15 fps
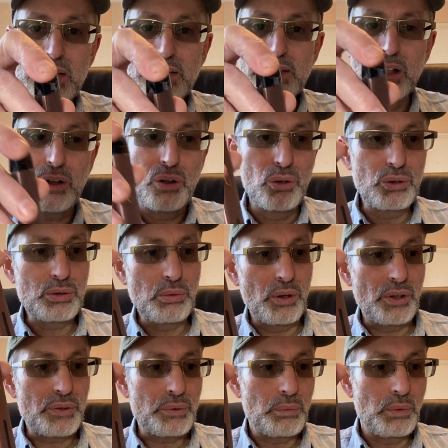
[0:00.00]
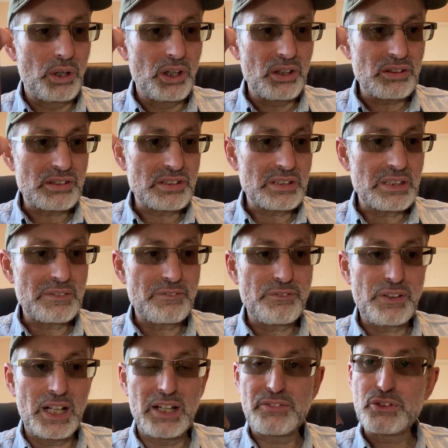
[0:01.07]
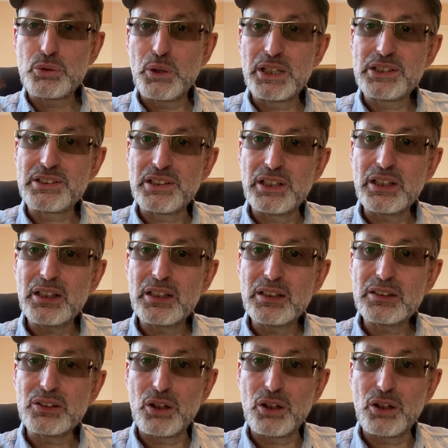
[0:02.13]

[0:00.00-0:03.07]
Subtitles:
The old one was 520,